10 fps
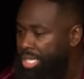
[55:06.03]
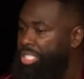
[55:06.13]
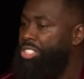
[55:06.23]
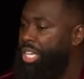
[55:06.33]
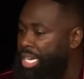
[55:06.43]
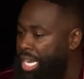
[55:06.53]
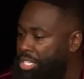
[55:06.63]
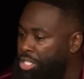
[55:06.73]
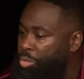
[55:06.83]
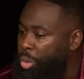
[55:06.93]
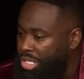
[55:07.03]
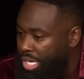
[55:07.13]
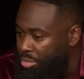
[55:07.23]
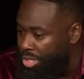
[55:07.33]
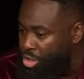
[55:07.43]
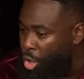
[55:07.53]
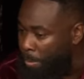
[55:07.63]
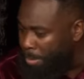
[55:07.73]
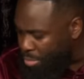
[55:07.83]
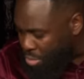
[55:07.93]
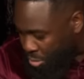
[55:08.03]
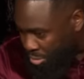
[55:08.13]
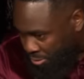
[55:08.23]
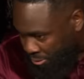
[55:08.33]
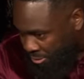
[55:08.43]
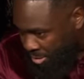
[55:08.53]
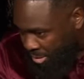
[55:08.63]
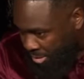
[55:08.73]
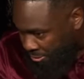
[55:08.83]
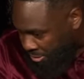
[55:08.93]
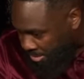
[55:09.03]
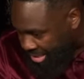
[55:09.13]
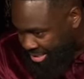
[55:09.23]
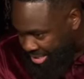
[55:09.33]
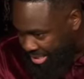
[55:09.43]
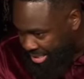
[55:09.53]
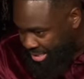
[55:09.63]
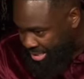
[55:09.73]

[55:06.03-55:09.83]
Stay there and just watch everyone. Don't move from that seat.